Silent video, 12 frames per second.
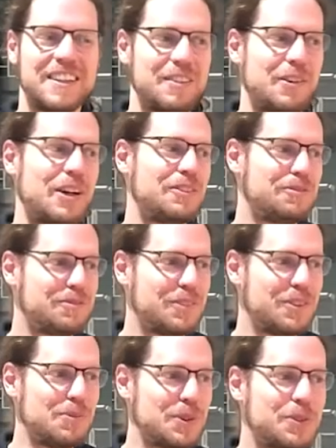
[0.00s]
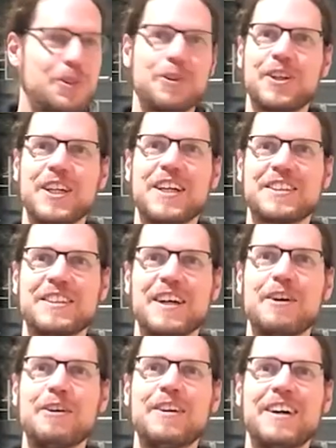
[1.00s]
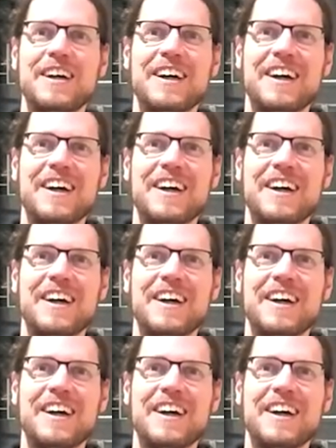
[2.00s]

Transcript: well, almost 30 years now.